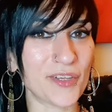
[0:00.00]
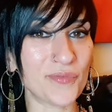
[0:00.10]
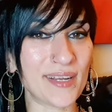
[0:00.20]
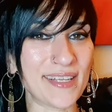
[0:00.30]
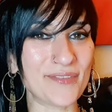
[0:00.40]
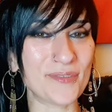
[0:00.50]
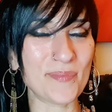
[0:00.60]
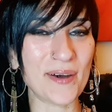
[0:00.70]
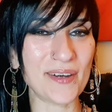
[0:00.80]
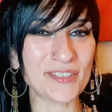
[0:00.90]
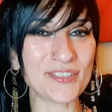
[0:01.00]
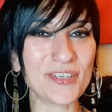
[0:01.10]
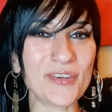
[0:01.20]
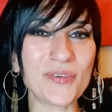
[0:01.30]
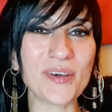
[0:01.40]
Are you ready for part
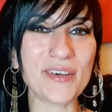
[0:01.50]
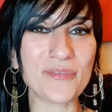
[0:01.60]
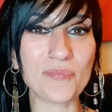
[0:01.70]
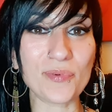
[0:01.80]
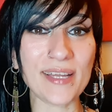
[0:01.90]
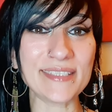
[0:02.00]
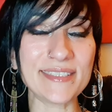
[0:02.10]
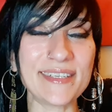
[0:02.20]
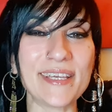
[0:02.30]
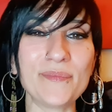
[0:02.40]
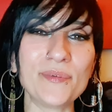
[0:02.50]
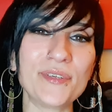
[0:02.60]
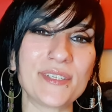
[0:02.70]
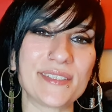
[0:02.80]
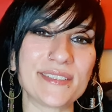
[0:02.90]
two of Brazen
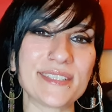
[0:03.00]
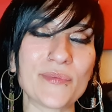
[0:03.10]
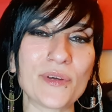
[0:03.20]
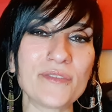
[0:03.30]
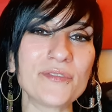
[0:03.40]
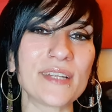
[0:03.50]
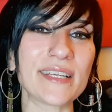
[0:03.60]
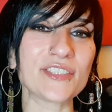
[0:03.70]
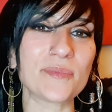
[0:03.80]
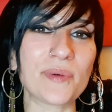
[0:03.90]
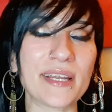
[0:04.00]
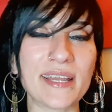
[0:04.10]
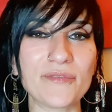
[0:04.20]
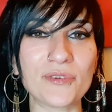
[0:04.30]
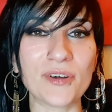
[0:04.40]
Impudence, a wonderful lecture by
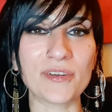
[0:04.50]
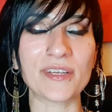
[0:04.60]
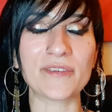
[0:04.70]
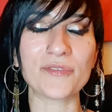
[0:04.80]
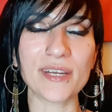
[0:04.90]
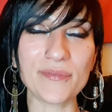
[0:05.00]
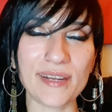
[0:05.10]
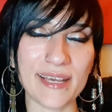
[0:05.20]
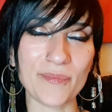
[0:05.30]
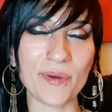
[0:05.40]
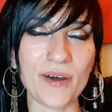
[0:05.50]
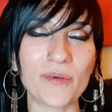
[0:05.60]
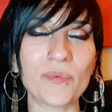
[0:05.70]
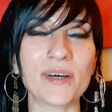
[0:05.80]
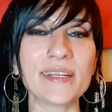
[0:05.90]
Neville Goddard? I've already read out
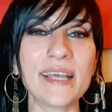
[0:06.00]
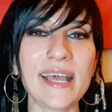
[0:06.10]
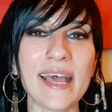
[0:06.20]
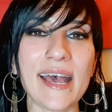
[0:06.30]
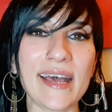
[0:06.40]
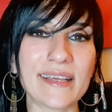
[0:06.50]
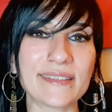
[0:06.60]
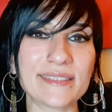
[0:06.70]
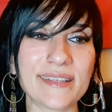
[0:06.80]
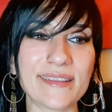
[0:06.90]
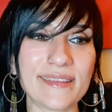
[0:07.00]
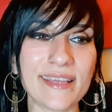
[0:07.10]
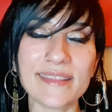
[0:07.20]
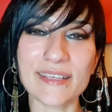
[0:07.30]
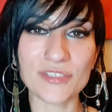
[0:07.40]
part one. And
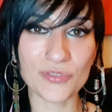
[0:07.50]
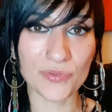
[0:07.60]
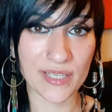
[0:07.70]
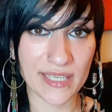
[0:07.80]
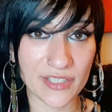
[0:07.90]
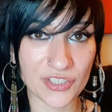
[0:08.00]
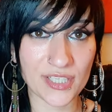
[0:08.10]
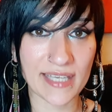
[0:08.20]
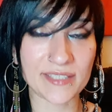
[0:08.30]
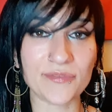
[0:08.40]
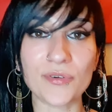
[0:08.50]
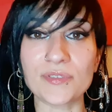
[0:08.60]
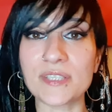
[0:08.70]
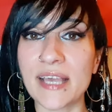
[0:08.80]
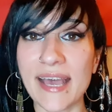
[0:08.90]
in that story, he shares, of
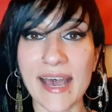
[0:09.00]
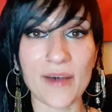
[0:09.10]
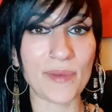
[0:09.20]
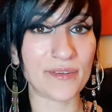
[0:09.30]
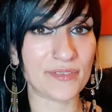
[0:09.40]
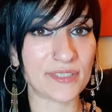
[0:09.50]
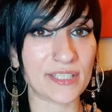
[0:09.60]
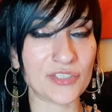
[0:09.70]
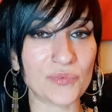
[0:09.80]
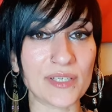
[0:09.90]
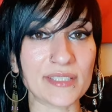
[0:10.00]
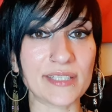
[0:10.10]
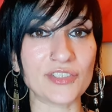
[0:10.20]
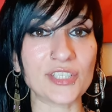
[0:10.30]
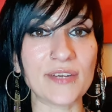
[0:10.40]
course, how manifestation works
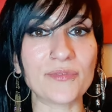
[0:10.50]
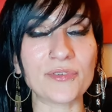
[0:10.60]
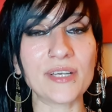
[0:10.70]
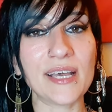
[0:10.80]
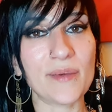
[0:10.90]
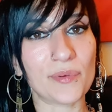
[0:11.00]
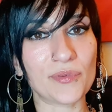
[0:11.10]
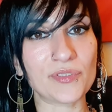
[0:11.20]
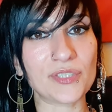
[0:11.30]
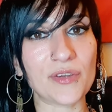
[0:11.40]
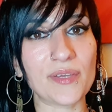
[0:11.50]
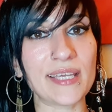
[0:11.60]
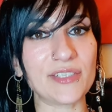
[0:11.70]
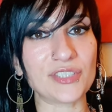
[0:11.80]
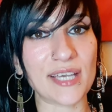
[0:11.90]
in general, but also
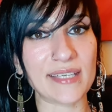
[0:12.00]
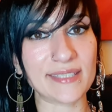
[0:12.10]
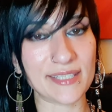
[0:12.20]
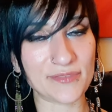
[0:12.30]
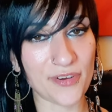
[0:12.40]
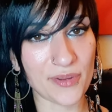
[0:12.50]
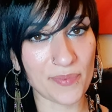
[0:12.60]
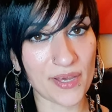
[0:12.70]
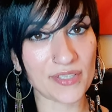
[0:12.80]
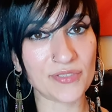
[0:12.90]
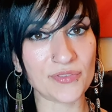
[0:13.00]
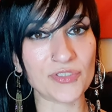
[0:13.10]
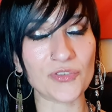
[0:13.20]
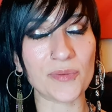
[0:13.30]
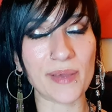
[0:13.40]
he shares his very personal
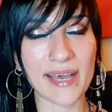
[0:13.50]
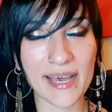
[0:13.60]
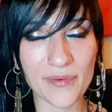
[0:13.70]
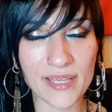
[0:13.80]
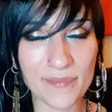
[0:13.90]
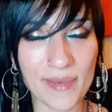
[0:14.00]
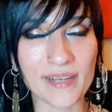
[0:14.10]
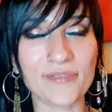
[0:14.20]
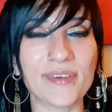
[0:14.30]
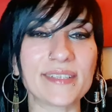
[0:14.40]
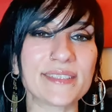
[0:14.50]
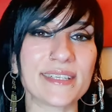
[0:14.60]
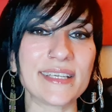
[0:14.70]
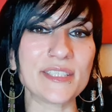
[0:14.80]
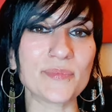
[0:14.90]
story about how he
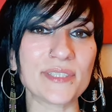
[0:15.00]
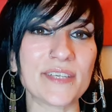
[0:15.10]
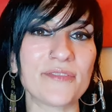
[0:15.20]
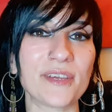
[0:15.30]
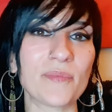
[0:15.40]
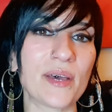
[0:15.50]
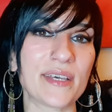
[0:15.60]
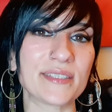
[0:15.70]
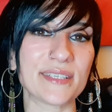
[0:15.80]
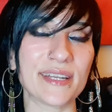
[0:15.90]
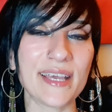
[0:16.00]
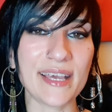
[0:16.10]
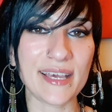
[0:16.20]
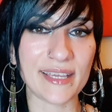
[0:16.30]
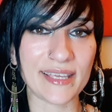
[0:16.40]
manifested his specific person
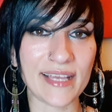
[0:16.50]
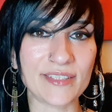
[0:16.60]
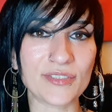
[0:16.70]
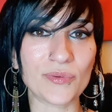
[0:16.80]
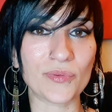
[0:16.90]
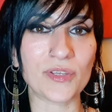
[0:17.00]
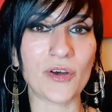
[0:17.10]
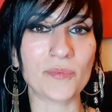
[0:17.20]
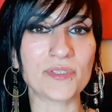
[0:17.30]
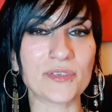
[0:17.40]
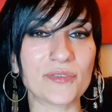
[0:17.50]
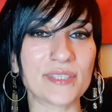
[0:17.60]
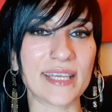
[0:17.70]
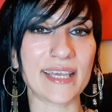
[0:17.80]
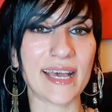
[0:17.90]
against all the
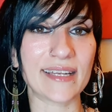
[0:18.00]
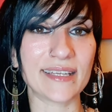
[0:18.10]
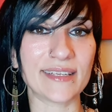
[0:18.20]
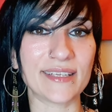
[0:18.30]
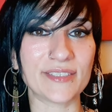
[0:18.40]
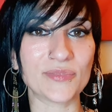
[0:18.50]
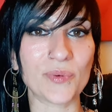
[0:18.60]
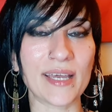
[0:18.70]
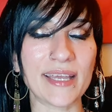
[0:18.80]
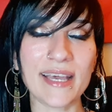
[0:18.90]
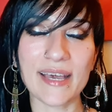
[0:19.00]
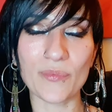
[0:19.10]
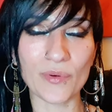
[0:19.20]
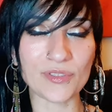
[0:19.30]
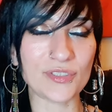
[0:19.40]
obstacles that he had in his way,
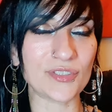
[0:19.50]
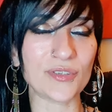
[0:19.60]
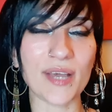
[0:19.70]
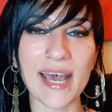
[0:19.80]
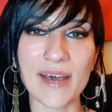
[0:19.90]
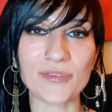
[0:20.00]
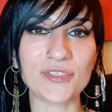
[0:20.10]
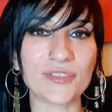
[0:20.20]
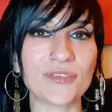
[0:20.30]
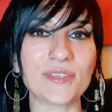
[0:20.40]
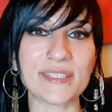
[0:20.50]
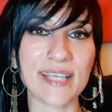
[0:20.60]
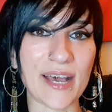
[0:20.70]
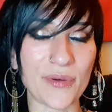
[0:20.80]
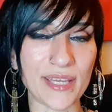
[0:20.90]
what to do, how to do this,
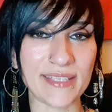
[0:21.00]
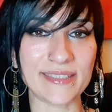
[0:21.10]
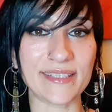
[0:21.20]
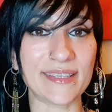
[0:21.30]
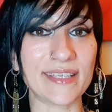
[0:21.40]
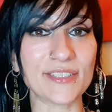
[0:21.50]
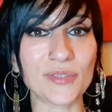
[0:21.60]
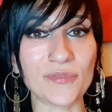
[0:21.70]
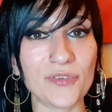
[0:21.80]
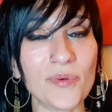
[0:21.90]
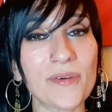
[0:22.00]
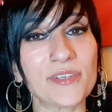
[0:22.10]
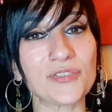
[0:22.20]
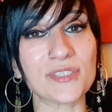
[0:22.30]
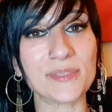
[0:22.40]
how he did this. So if you are
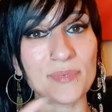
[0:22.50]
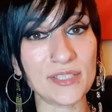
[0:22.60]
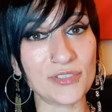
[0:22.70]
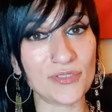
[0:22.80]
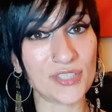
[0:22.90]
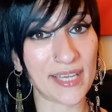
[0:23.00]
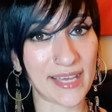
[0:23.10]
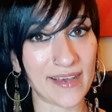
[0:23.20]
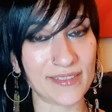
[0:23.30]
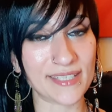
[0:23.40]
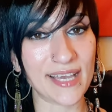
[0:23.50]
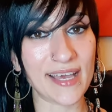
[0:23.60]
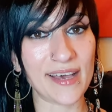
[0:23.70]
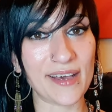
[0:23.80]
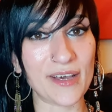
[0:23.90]
interested, please do check out
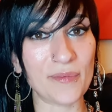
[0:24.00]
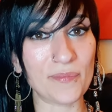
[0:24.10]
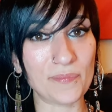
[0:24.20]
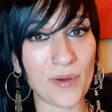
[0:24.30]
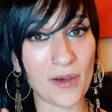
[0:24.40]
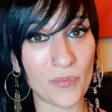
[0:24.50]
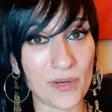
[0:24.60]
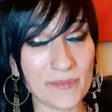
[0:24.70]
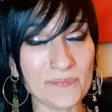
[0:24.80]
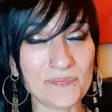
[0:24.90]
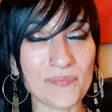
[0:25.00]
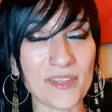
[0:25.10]
uh, part one